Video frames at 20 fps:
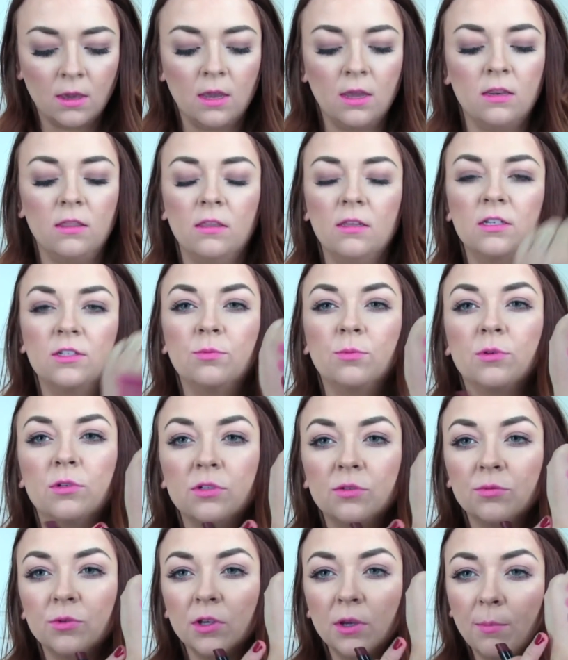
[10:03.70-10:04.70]
and this one
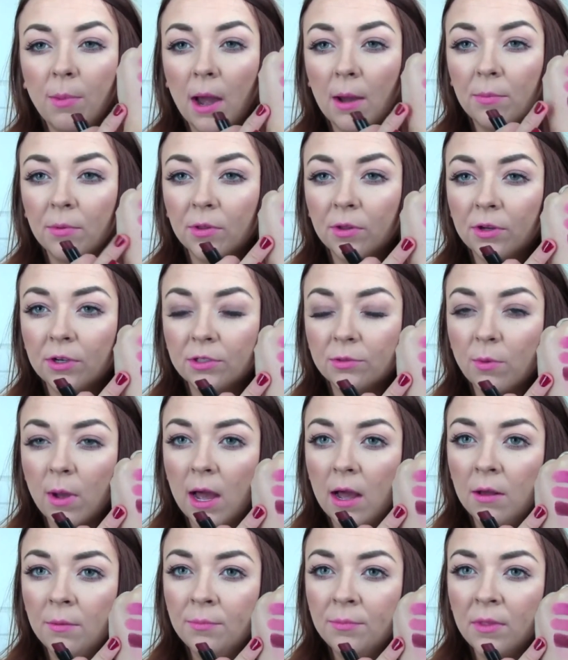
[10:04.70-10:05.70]
is really popular as
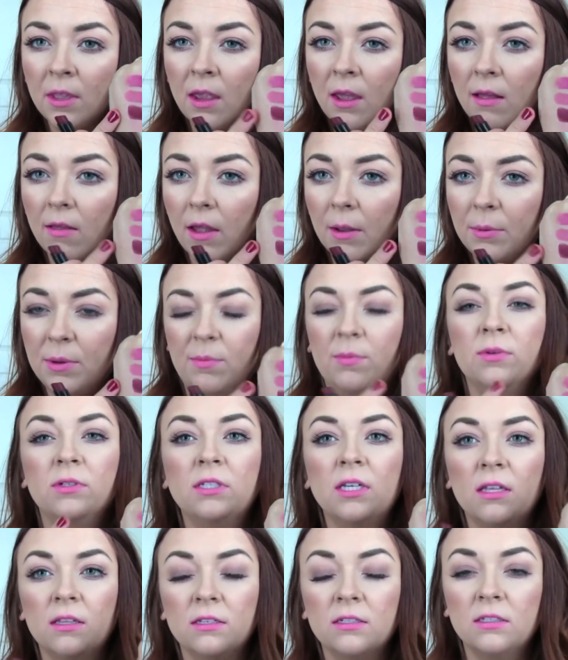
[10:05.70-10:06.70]
well. A lot of people
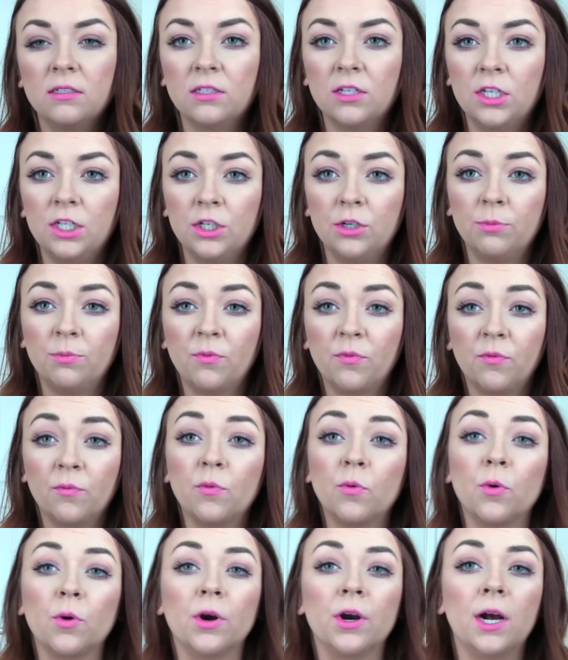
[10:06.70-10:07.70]
say this is a dupe
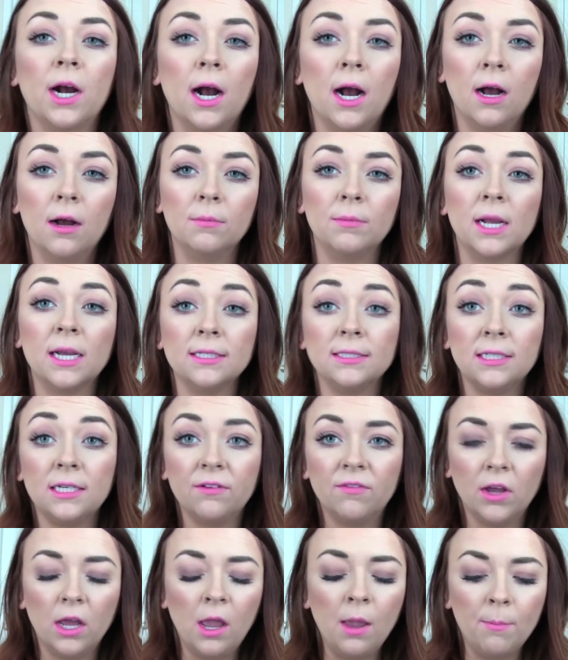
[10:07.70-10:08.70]
for um,
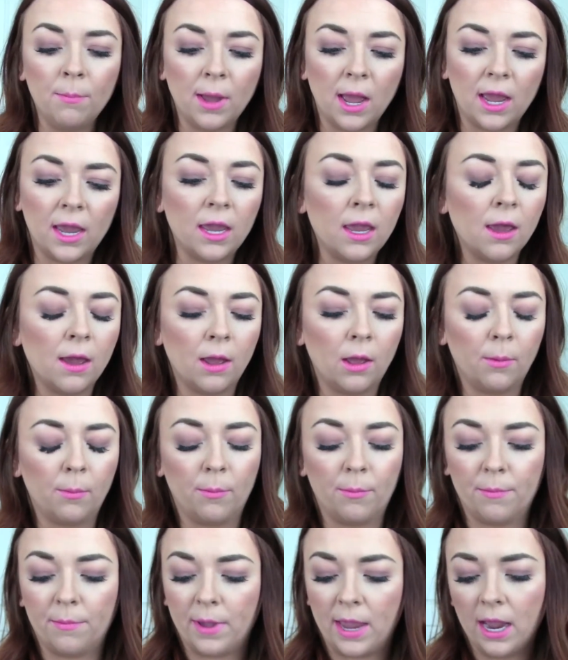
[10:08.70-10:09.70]
Diva by
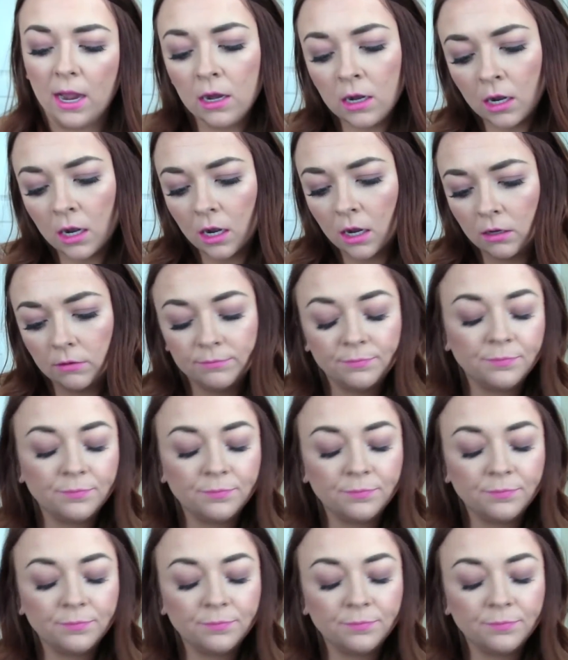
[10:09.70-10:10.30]
MAC.